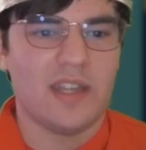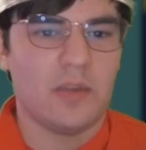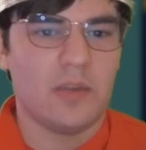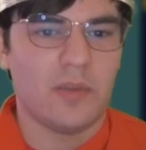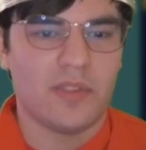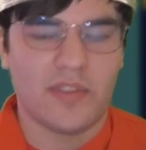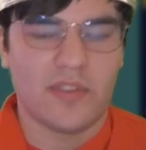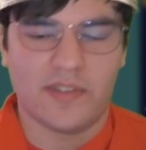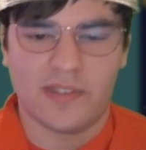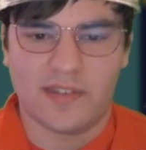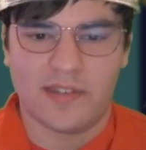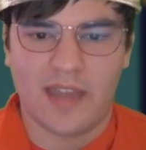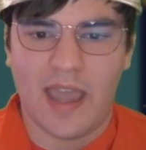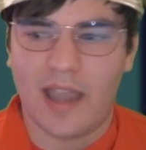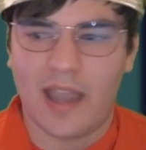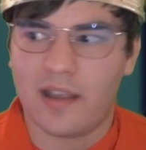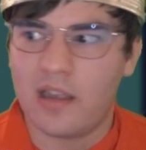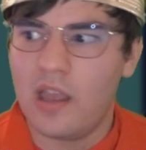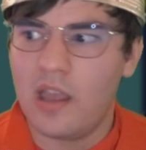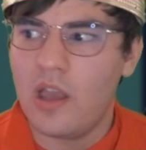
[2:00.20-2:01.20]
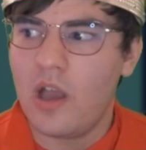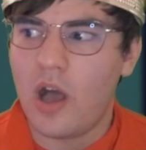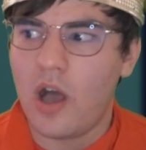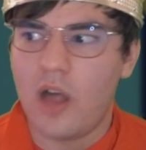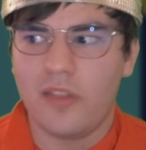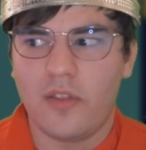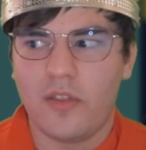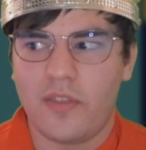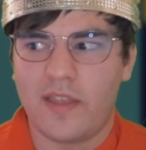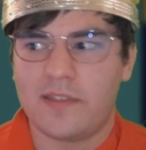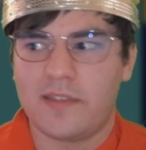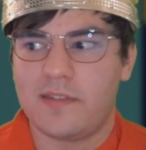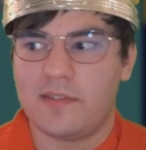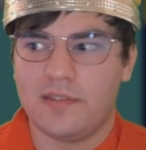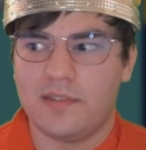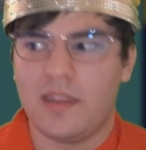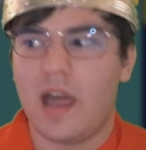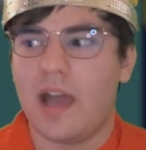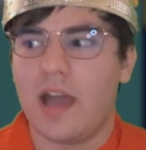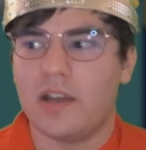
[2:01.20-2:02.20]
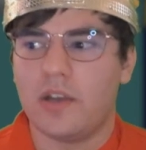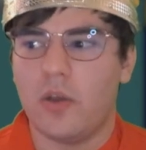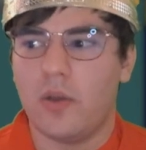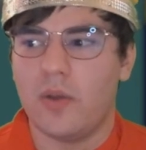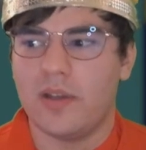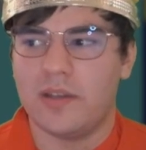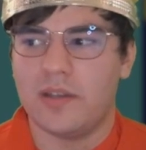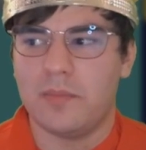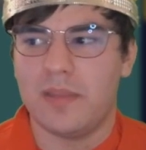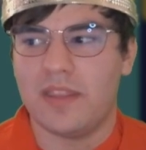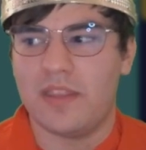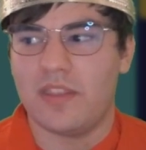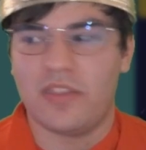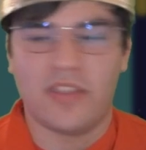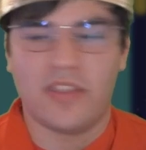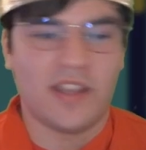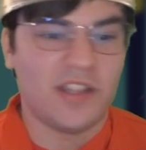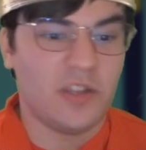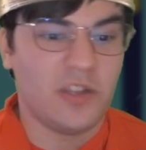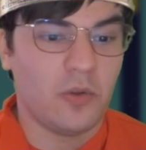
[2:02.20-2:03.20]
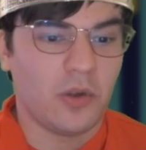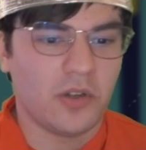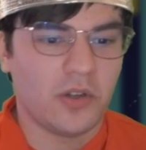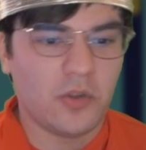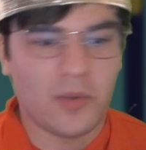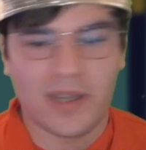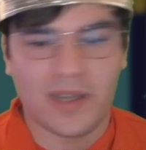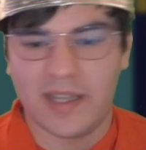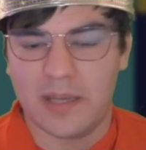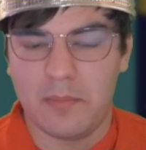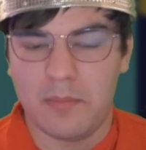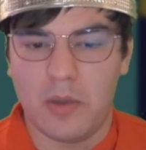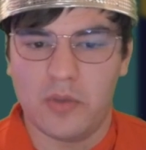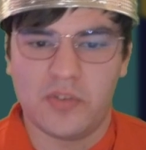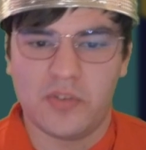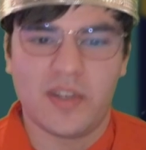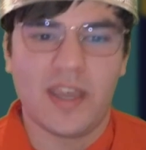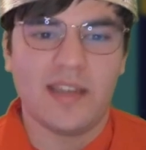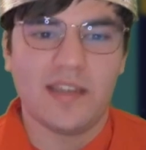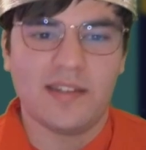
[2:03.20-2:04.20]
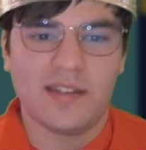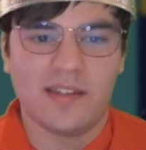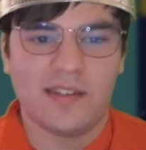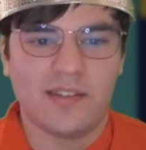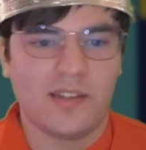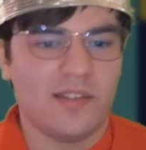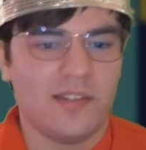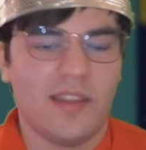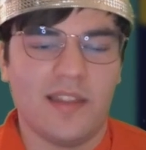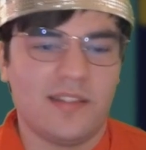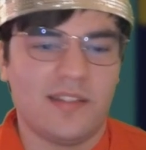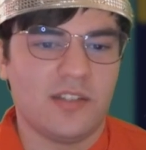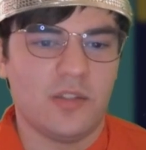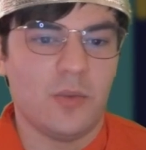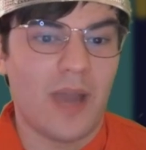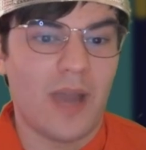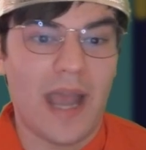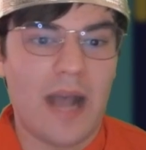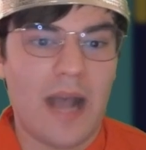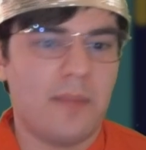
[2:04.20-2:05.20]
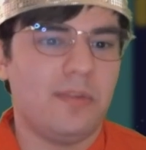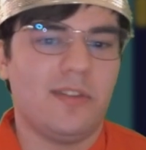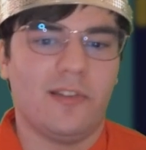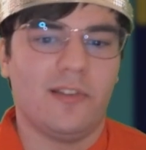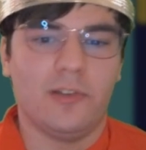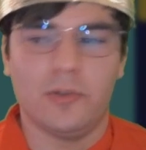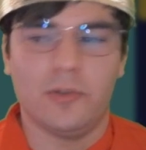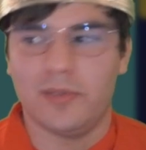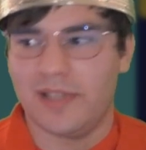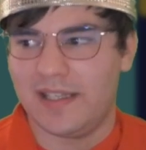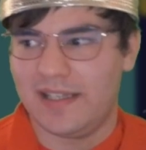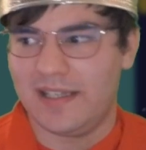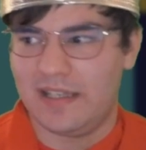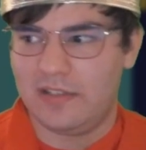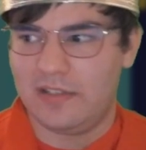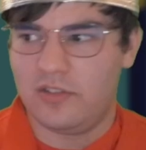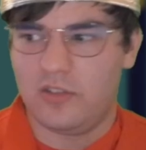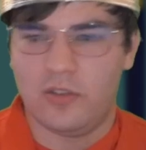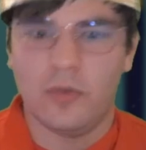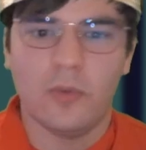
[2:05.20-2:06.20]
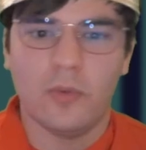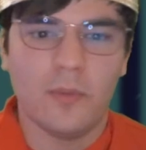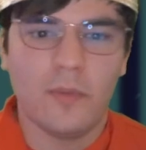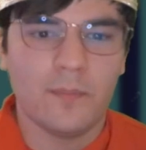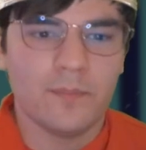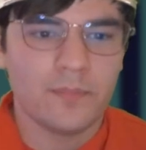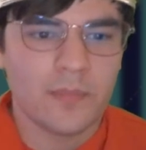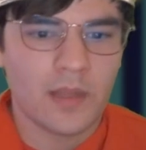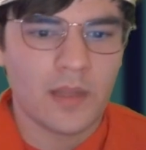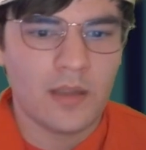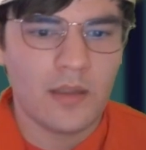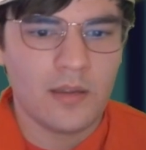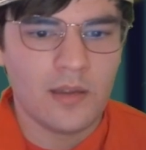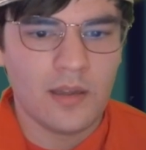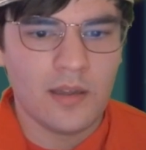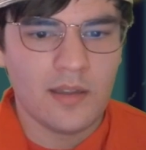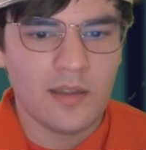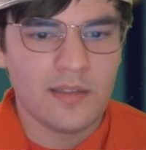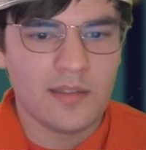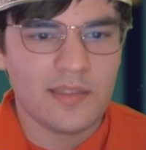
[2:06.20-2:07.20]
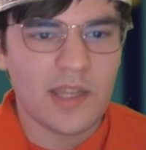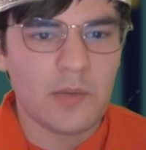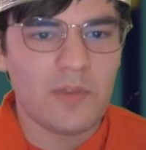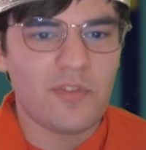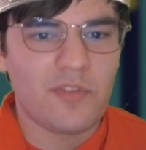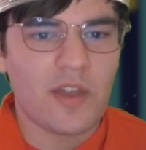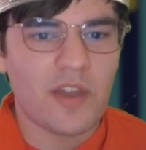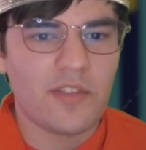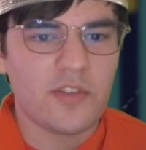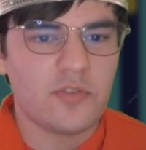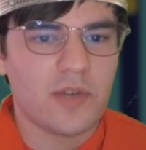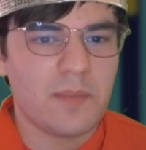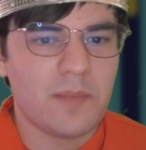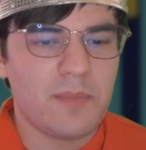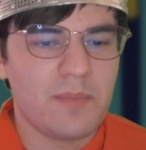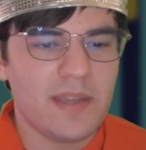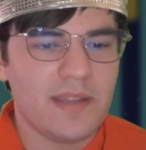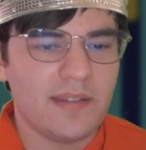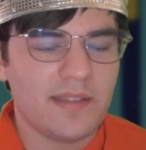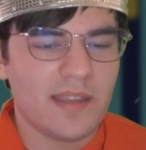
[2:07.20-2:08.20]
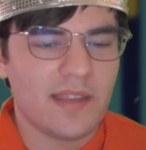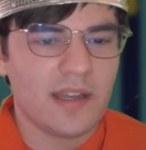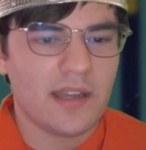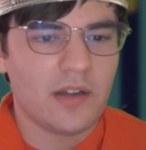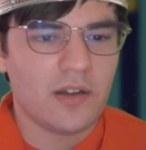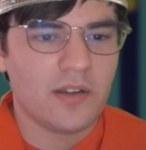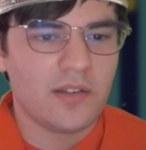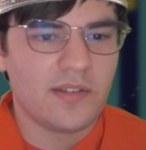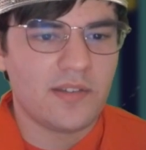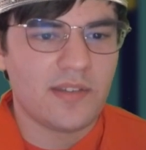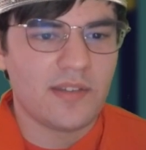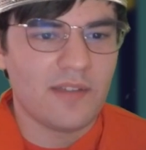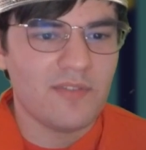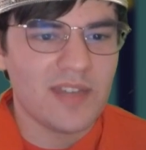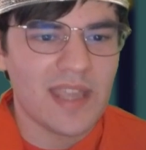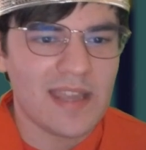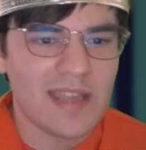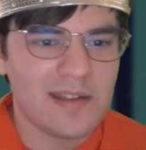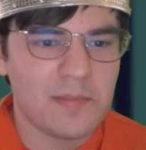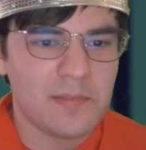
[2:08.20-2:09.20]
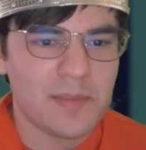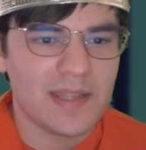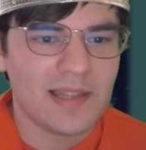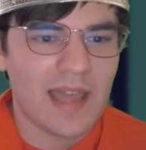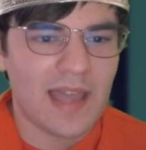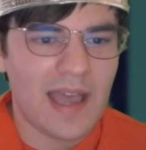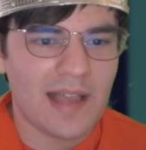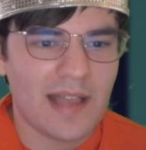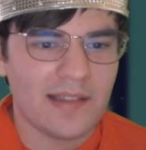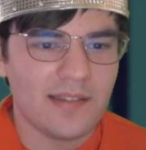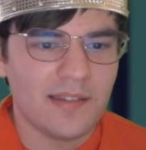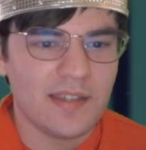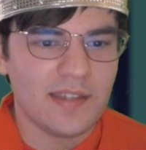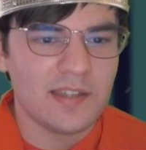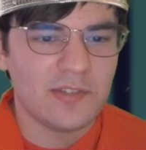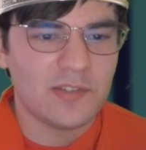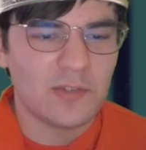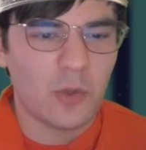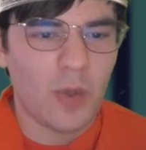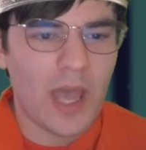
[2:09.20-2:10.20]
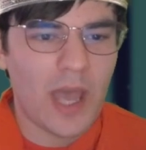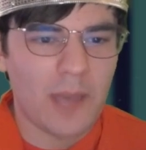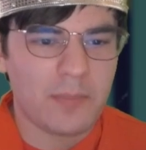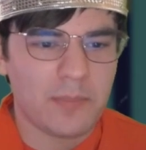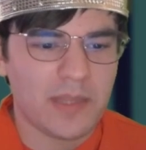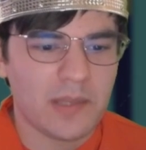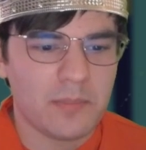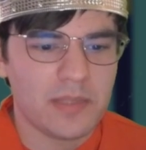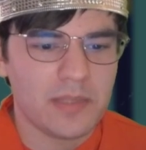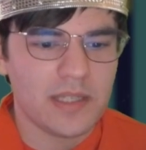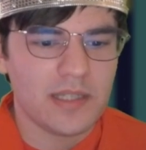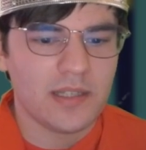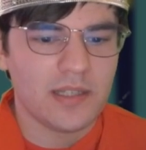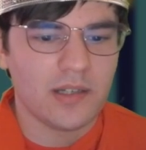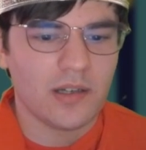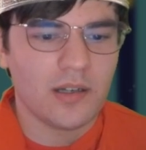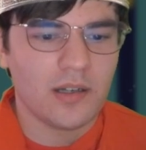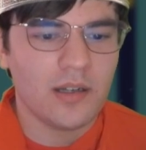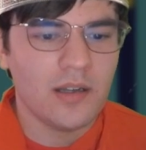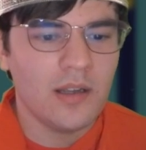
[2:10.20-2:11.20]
with this attack. Although that's not going to be the thing you are doing in most cases, unless you absolutely need to. Then we've got the Dreepies, they're 70 HP lads, he's so happy to be here.